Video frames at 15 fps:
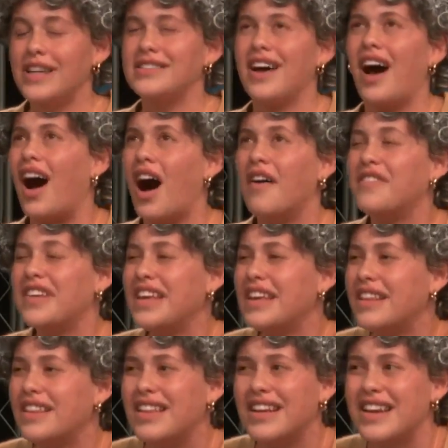It's
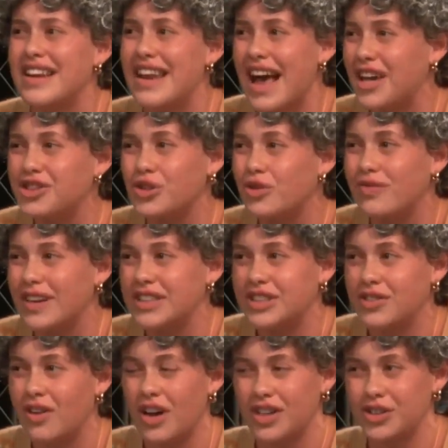AVI, the National
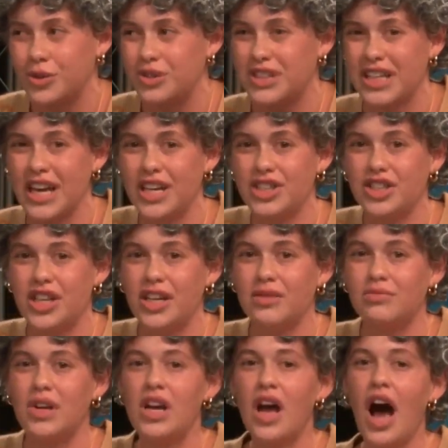Restaurant
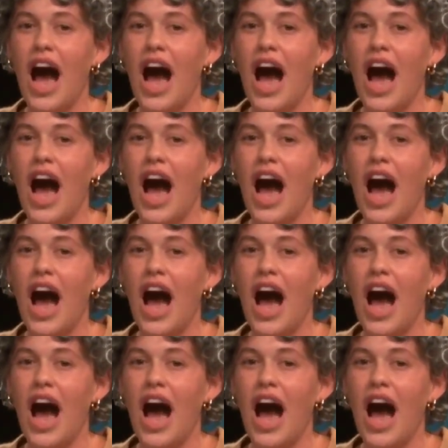Association.